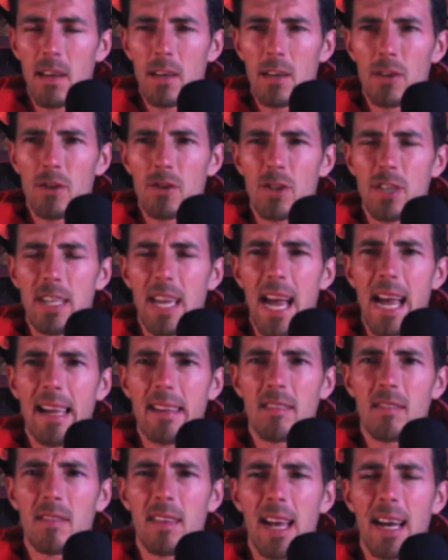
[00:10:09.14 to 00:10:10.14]
she
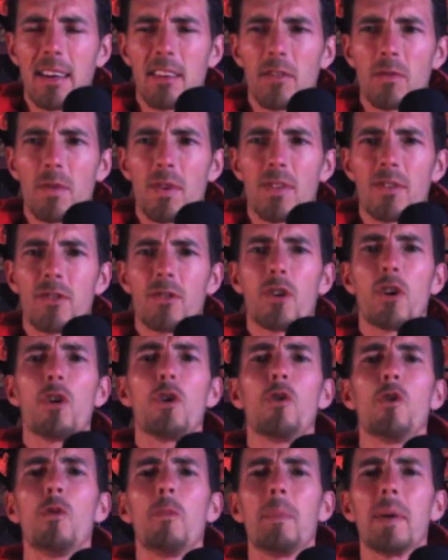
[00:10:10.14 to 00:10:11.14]
has sex with
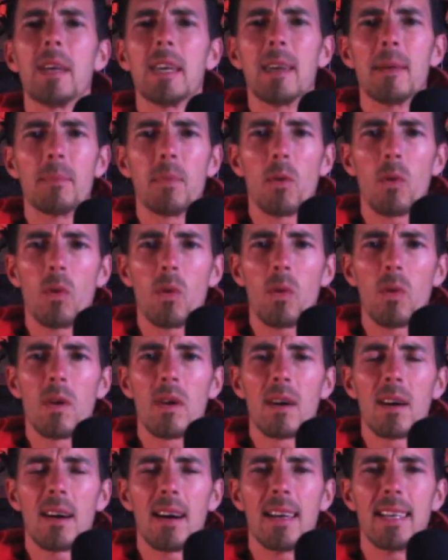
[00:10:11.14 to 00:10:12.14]
2 people
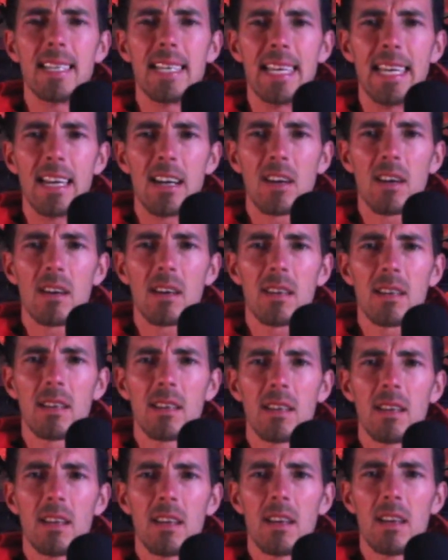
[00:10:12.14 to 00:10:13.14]
a year,
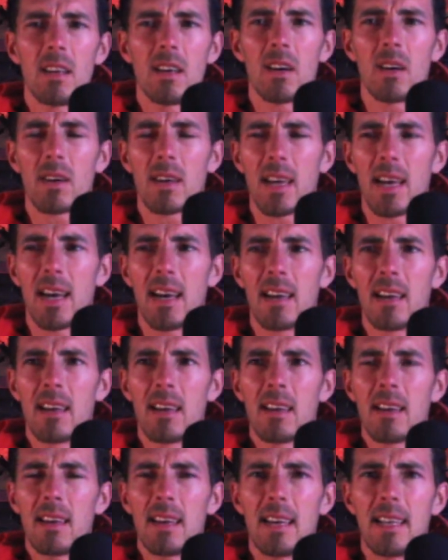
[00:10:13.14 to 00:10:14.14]
okay?
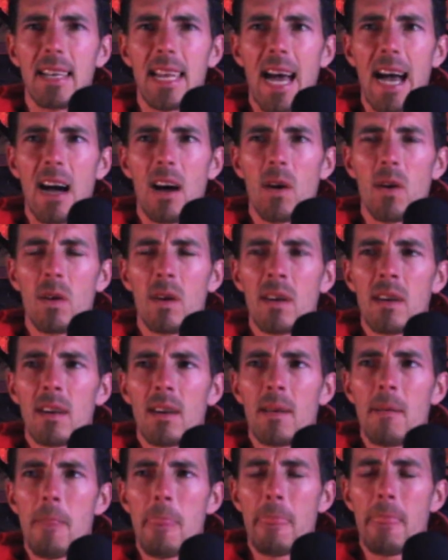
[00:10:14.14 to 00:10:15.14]
And now
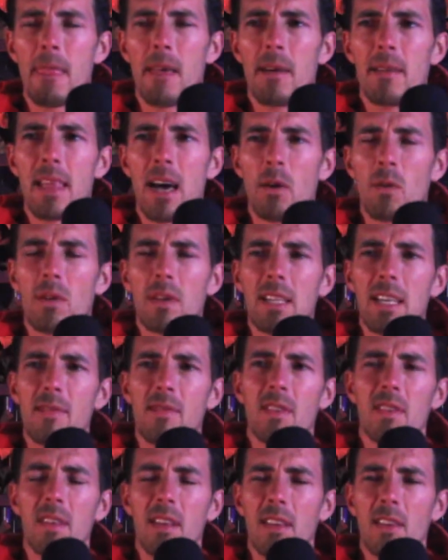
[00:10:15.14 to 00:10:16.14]
that will leave
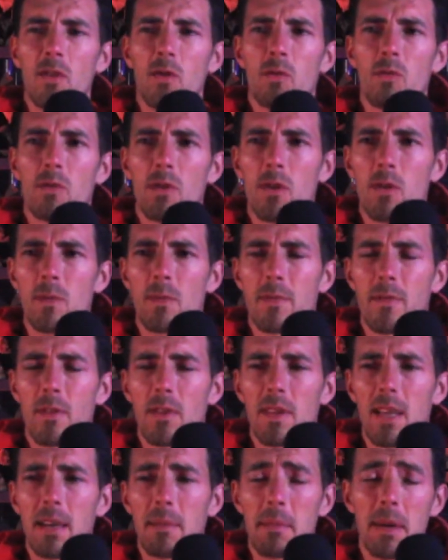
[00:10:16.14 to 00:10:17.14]
us a little room
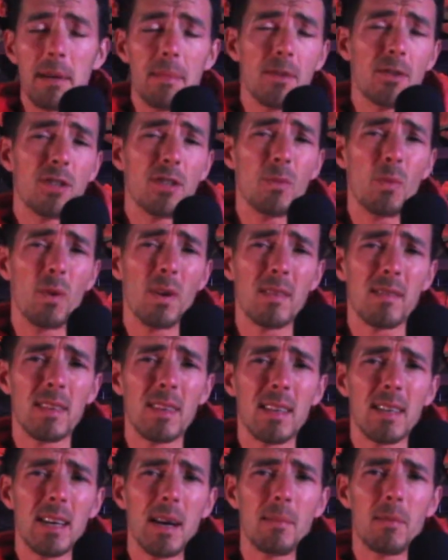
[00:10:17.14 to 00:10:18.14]
for like maybe she was
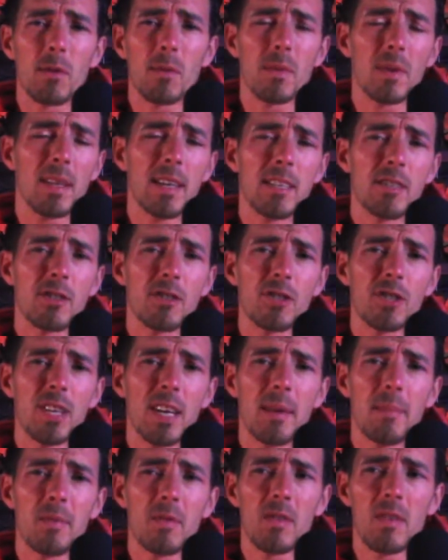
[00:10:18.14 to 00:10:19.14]
in a couple of
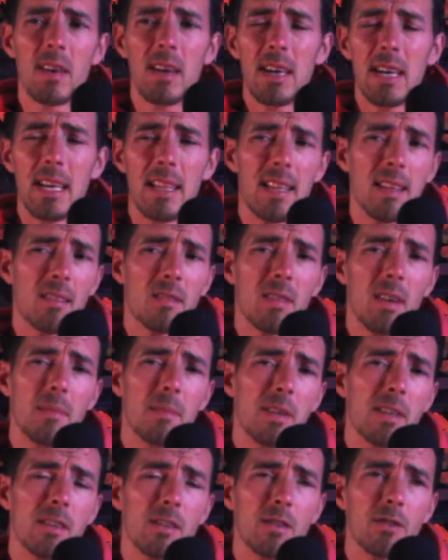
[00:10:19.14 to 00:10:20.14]
relationships and then some
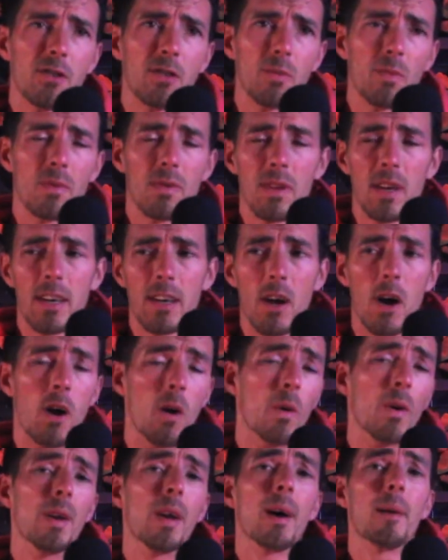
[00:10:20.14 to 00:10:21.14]
years she was like
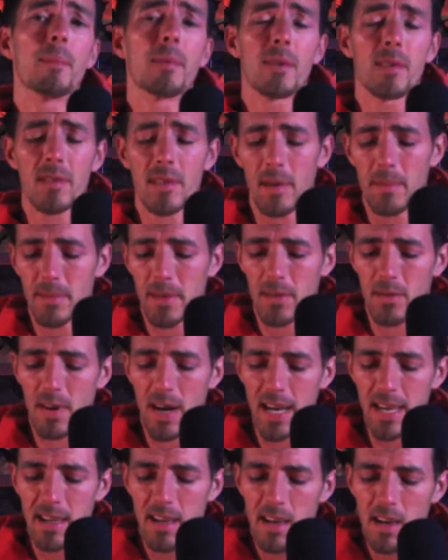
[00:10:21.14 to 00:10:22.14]
hoeing up or something,
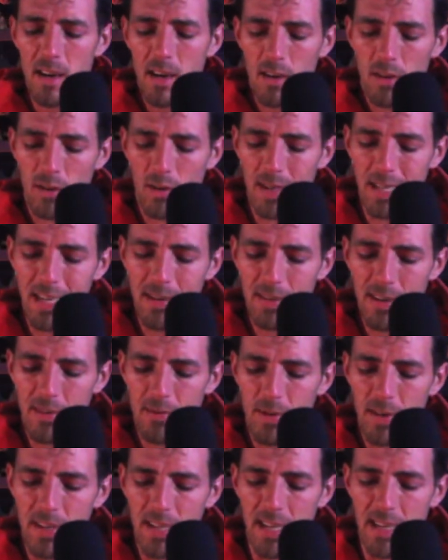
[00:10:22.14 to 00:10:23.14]
right? So even
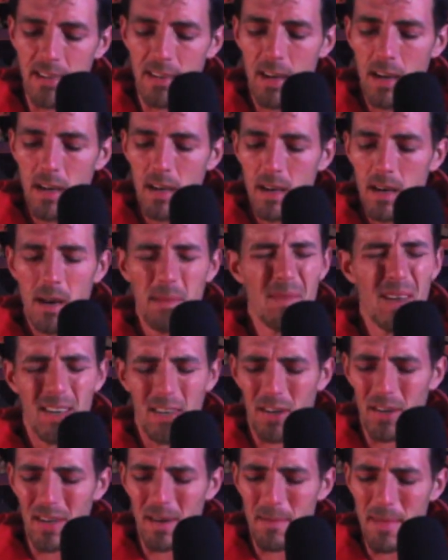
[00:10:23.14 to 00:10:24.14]
if we did, I'm not
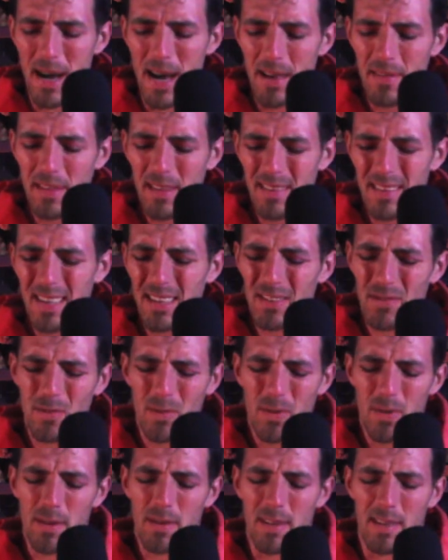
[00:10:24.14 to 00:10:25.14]
good at math. Let's say
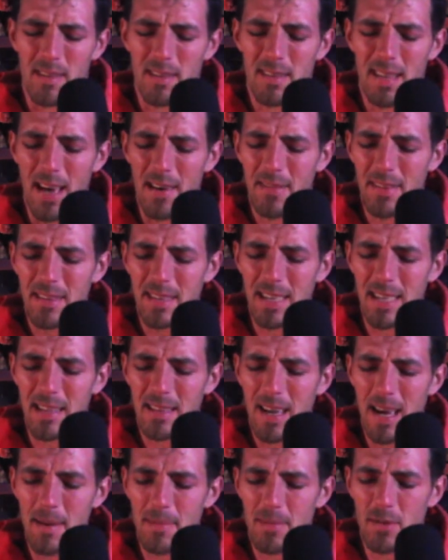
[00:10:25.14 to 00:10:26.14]
we did 17
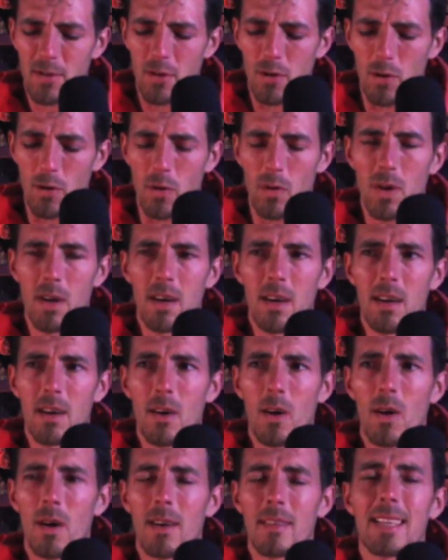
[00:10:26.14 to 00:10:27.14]
times 2,
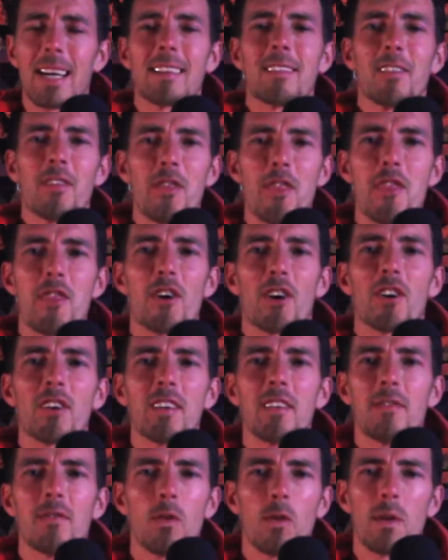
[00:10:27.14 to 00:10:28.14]
that's
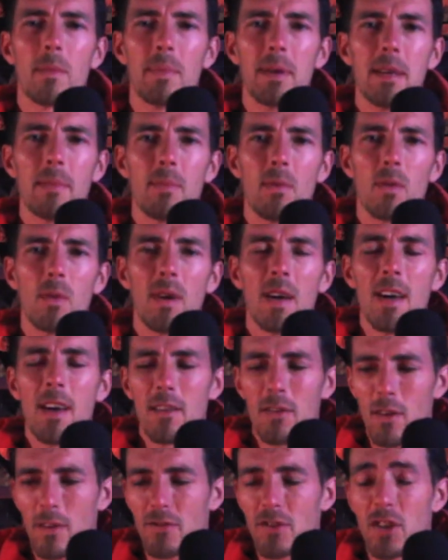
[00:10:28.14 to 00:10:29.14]
34 people.
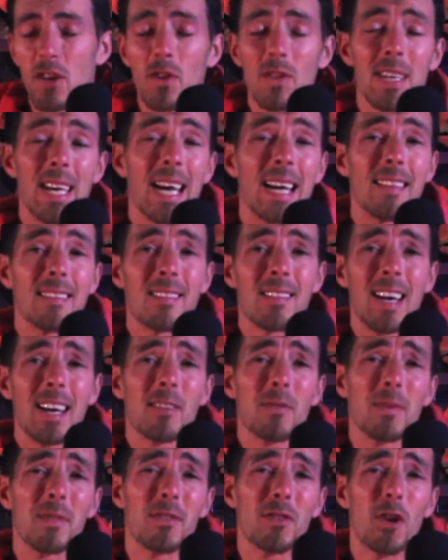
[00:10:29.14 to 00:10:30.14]
So if she only had
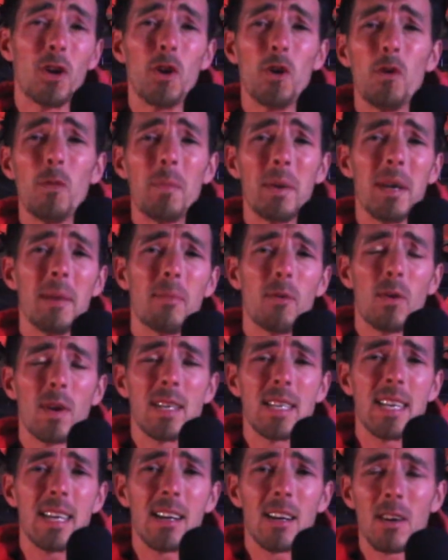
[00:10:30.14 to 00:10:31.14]
sex with 2 people a
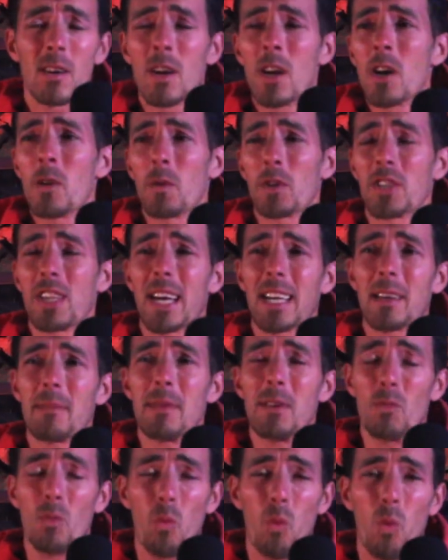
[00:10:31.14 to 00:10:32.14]
year, which that could
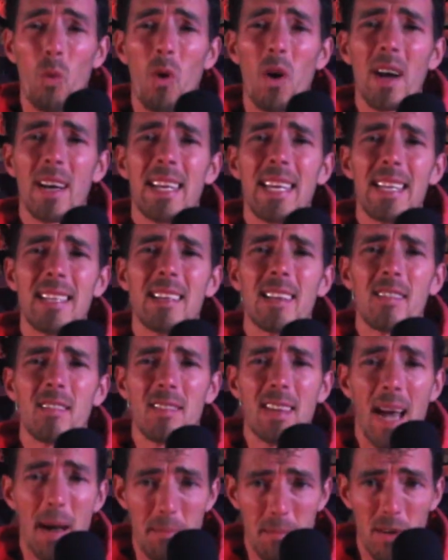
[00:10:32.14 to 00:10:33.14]
be one in
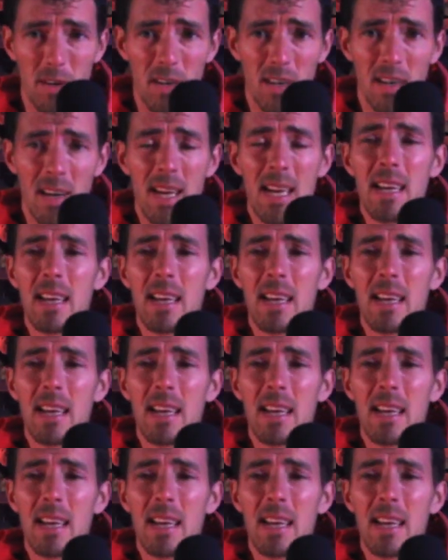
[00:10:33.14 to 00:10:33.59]
December